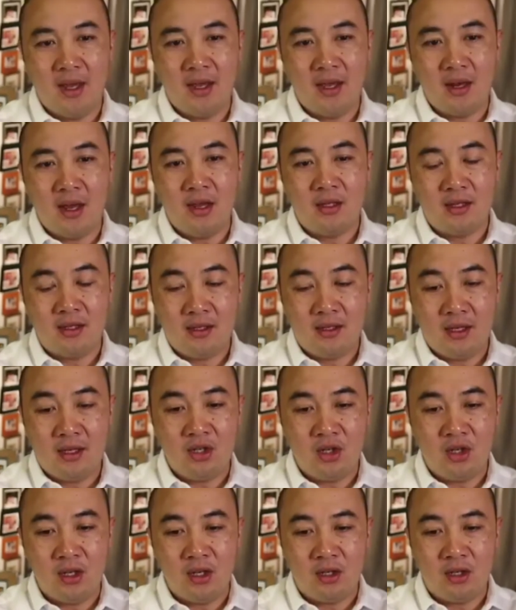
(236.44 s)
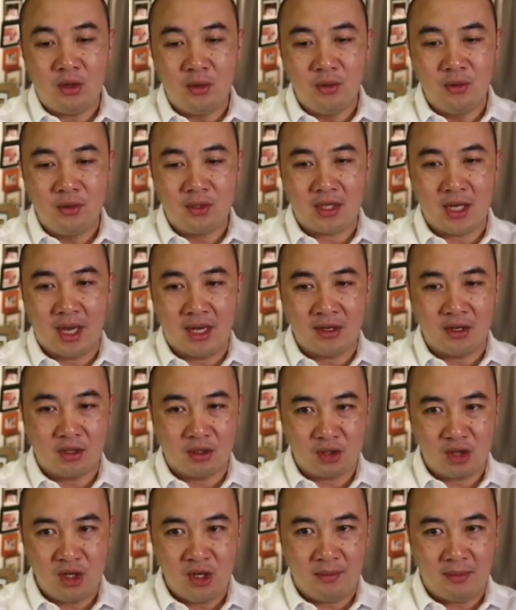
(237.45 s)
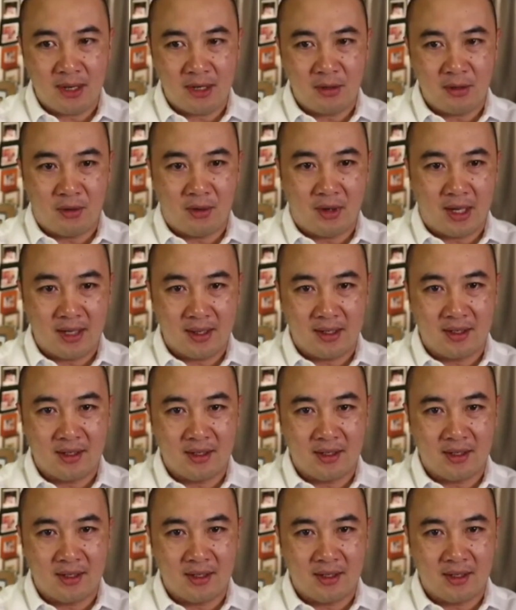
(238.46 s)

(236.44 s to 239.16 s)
and kitchen tools are not cheap at all, are they?